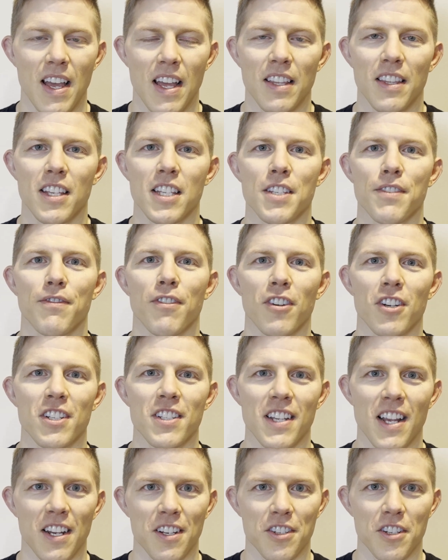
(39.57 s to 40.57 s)
This
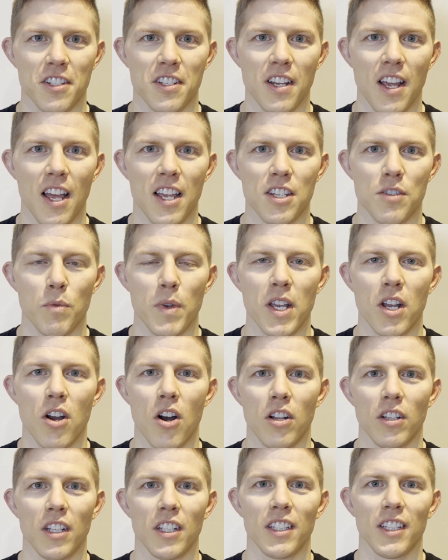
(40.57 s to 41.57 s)
first exercise we
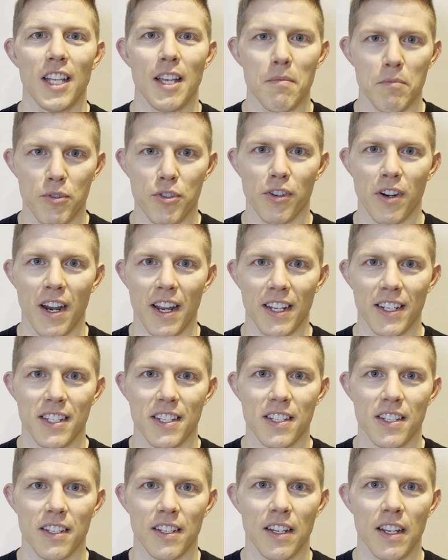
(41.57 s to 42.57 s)
call a lip
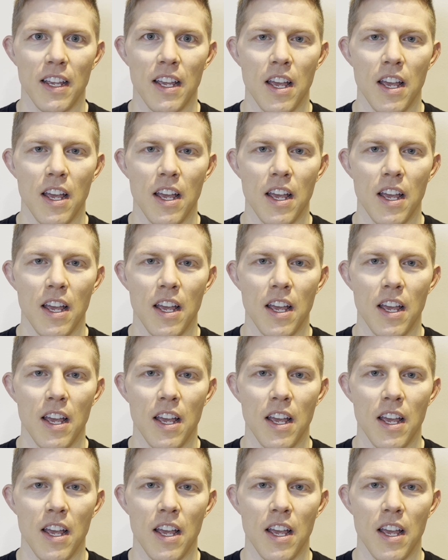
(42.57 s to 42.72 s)
trace.